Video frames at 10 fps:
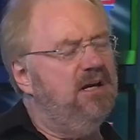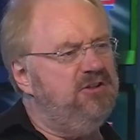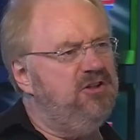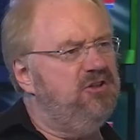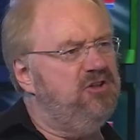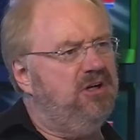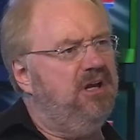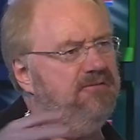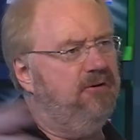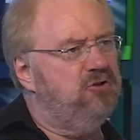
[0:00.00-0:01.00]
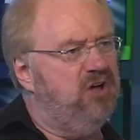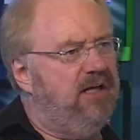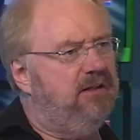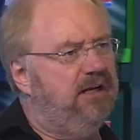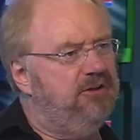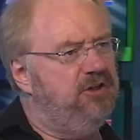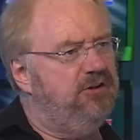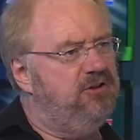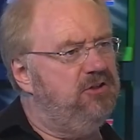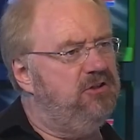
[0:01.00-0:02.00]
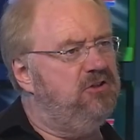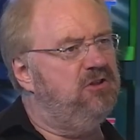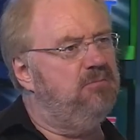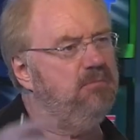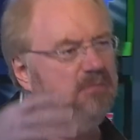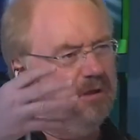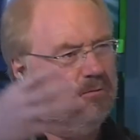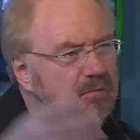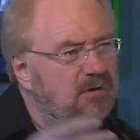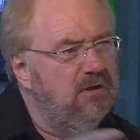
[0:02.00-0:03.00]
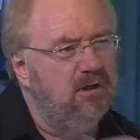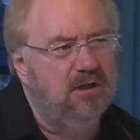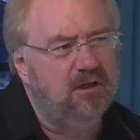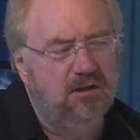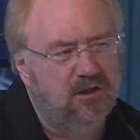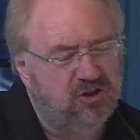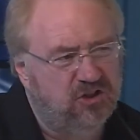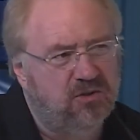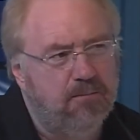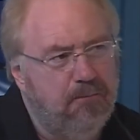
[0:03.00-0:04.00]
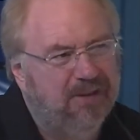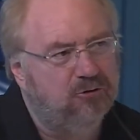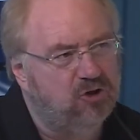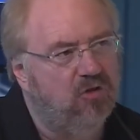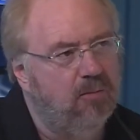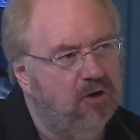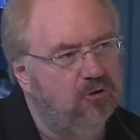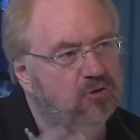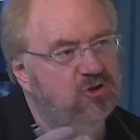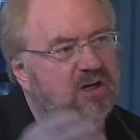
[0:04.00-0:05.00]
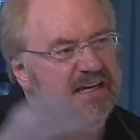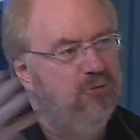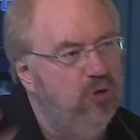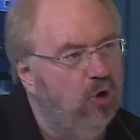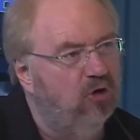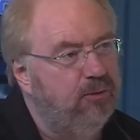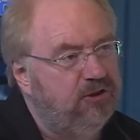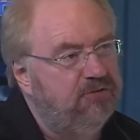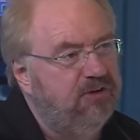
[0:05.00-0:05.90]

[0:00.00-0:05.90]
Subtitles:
Is it this a Clairefontaine then? Is it this is a system built on the models in Europe, which have